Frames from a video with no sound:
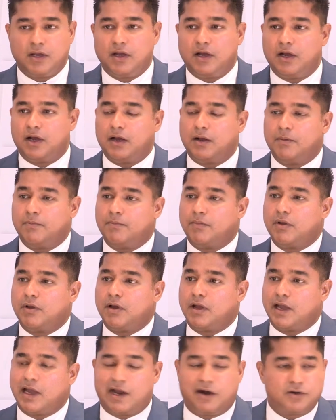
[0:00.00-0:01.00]

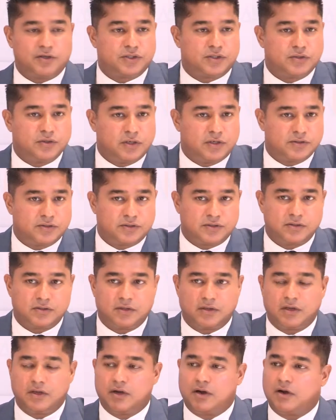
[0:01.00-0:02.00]
Our students
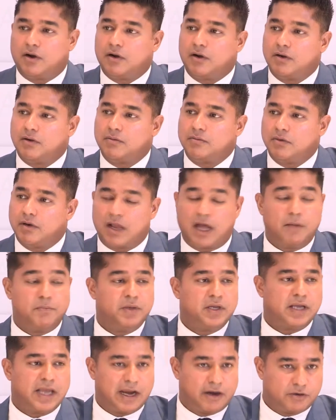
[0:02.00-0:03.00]
are
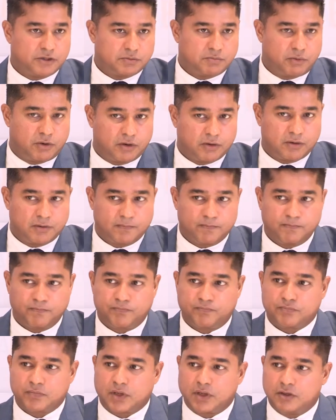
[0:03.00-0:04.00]
lobbying Harrisburg
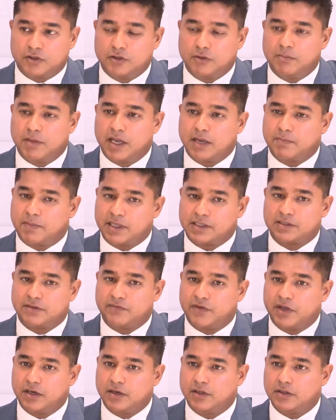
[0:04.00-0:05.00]
to make
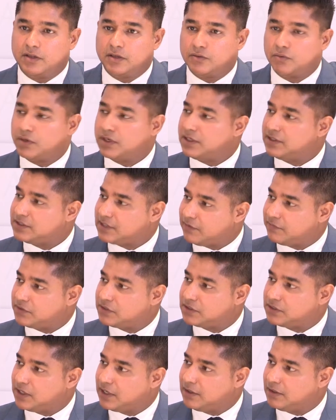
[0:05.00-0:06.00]
Pennsylvania the
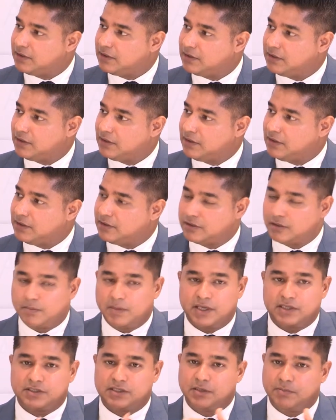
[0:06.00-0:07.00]
27th state to
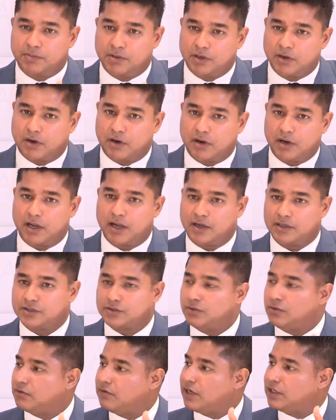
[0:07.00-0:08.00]
make CPR a high
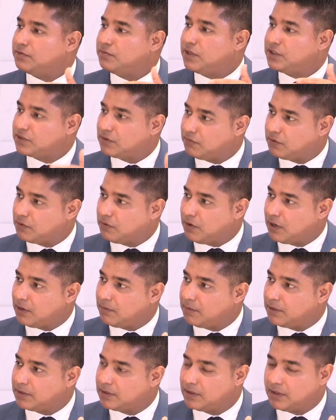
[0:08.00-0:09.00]
school graduation
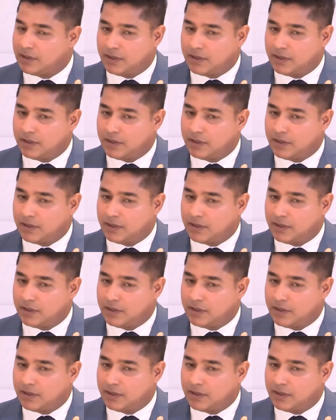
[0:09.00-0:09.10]
requirement.